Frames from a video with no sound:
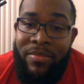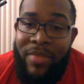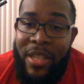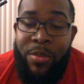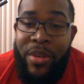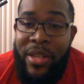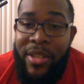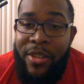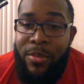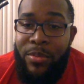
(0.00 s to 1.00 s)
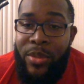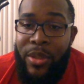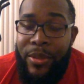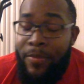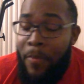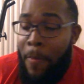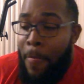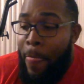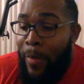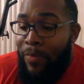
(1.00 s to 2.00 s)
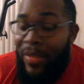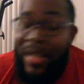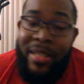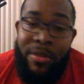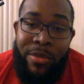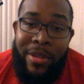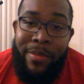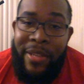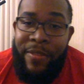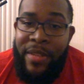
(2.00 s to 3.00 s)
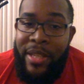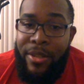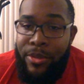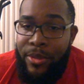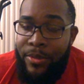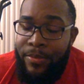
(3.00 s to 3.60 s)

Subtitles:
That's pretty dope. So, like I said, one of many videos.